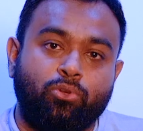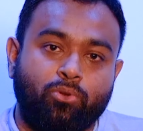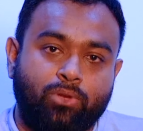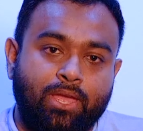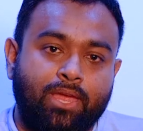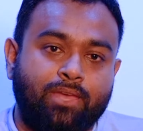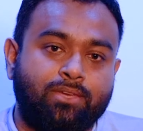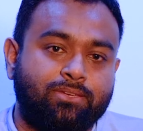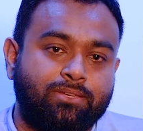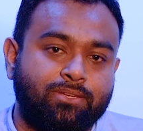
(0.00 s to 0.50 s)
look
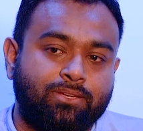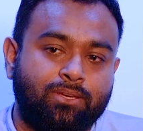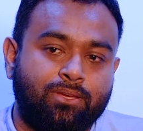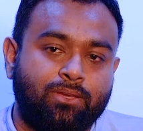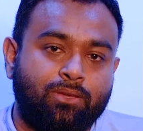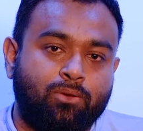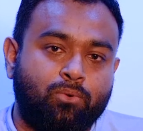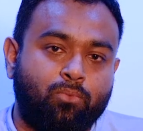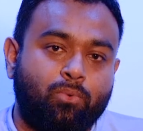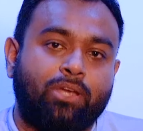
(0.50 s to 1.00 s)
at
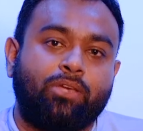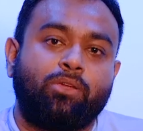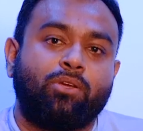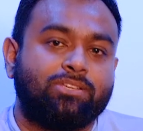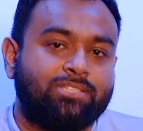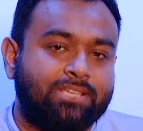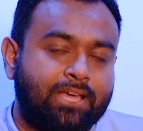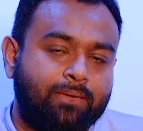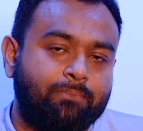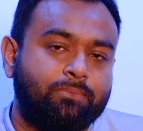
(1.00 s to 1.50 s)
what your
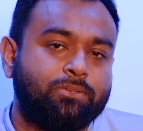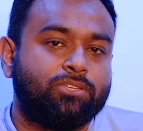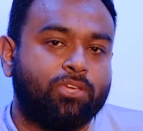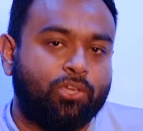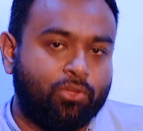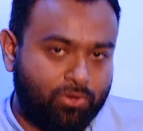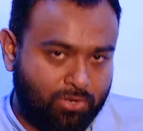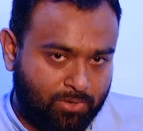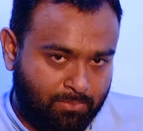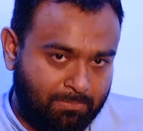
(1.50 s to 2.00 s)

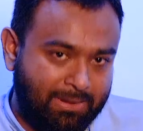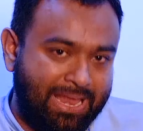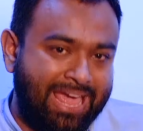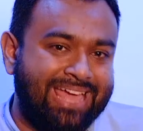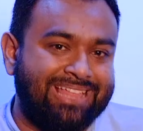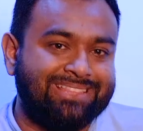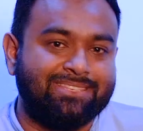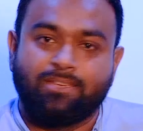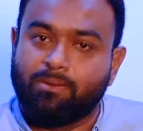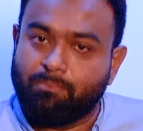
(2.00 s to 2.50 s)
cybersecurity
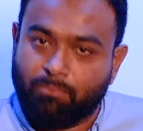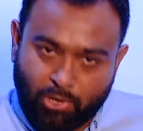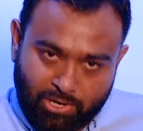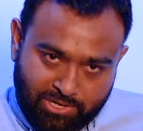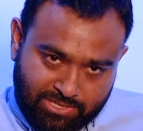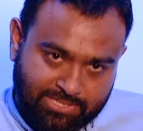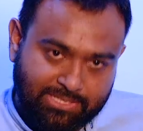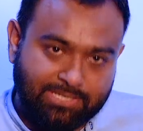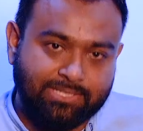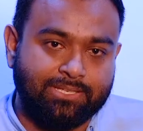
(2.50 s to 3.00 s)
plans and
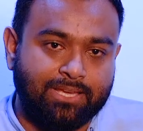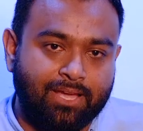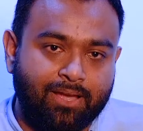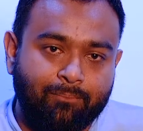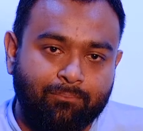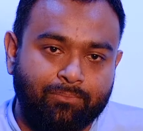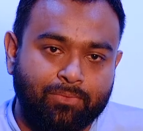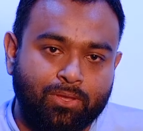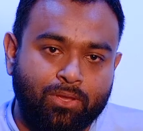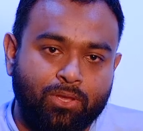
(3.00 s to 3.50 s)
policies
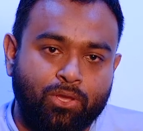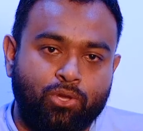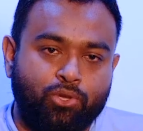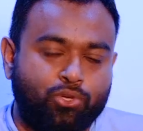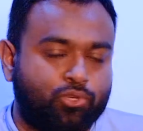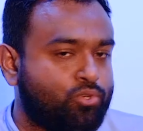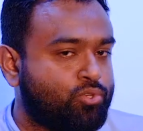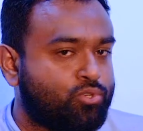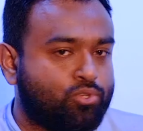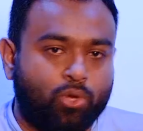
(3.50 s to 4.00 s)
are.
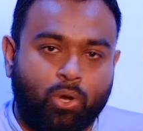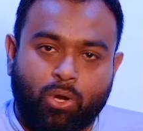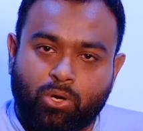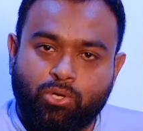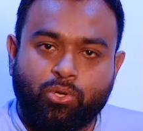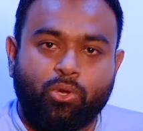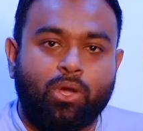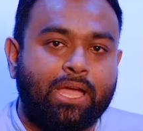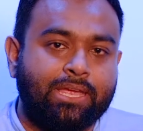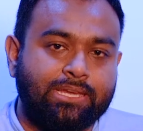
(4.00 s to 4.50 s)
You should
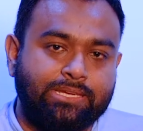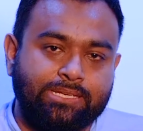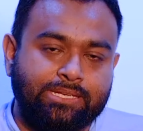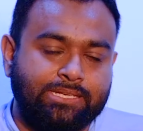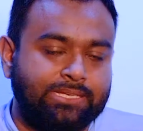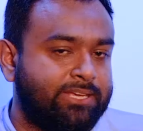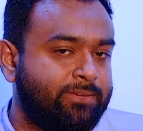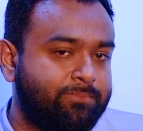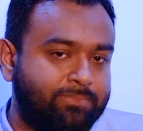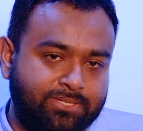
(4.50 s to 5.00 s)
talk to your
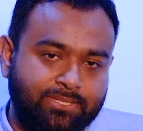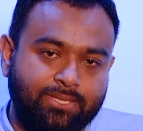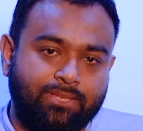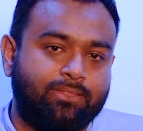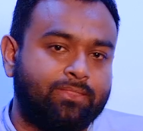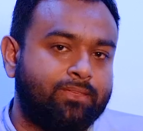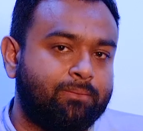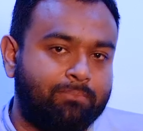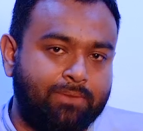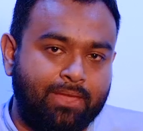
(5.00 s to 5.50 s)
IT team,
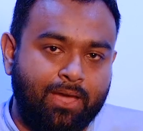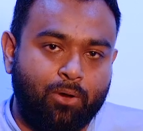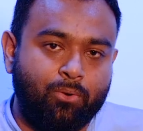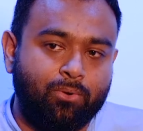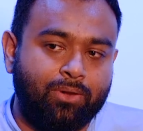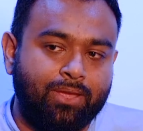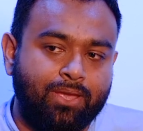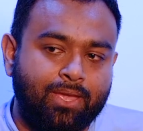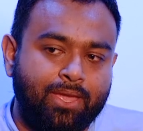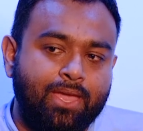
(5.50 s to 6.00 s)
sit them
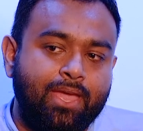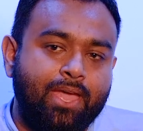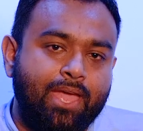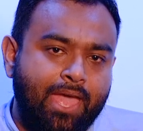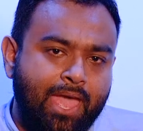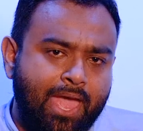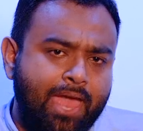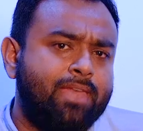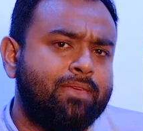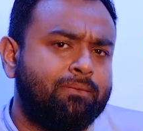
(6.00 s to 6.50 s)
down,
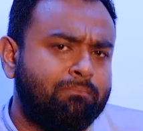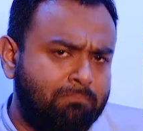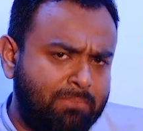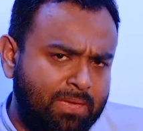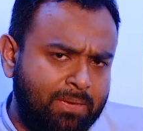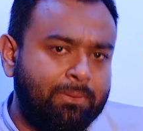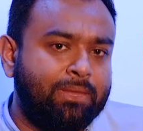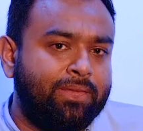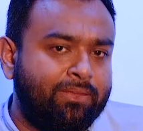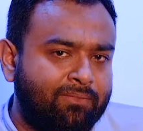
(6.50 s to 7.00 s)
and
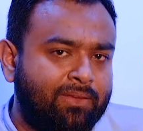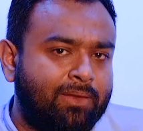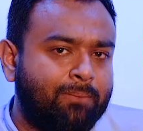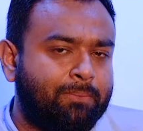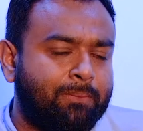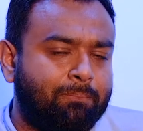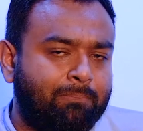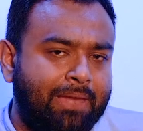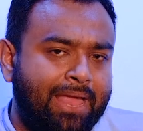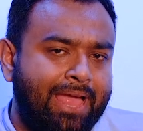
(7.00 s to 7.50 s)
maybe
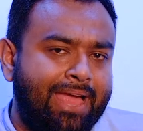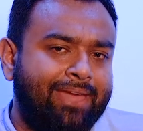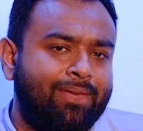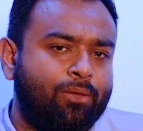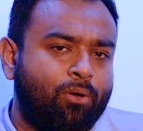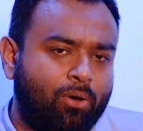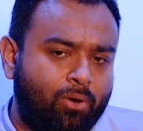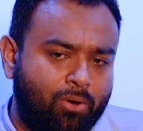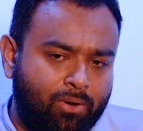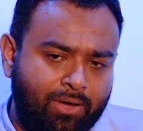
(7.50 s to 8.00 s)
develop a plan
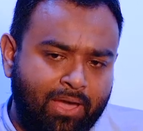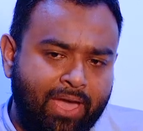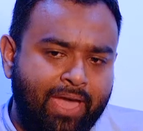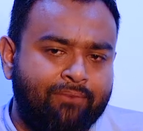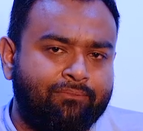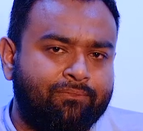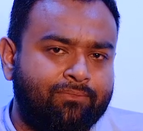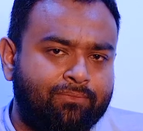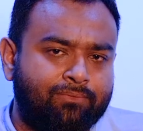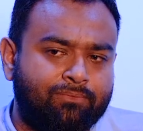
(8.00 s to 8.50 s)
or
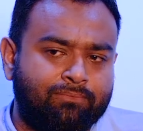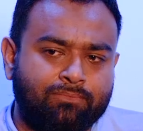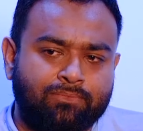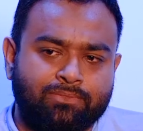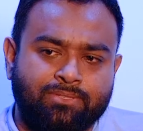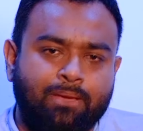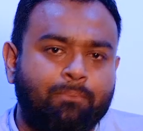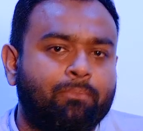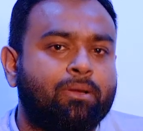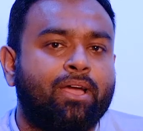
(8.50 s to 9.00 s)
have
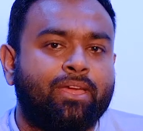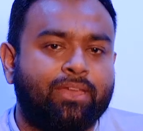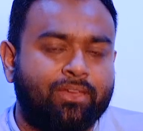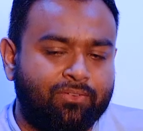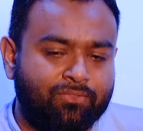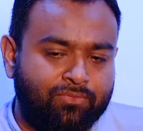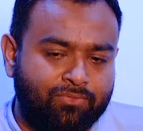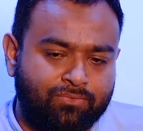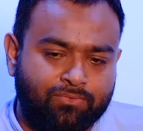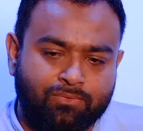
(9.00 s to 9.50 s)
some kind
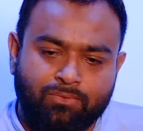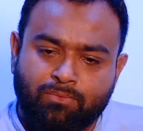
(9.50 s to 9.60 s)
of